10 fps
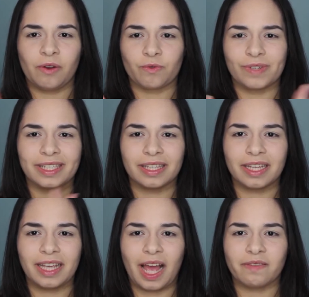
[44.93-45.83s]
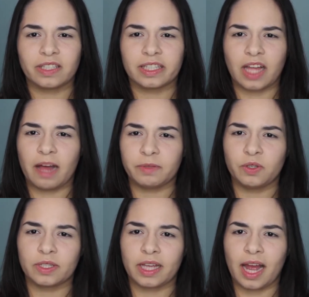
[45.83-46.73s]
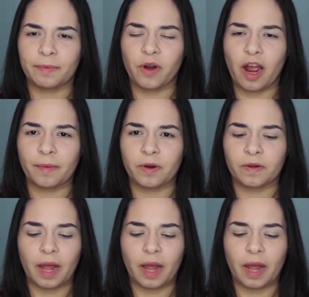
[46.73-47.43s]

Recently, I've stopped using eye primer,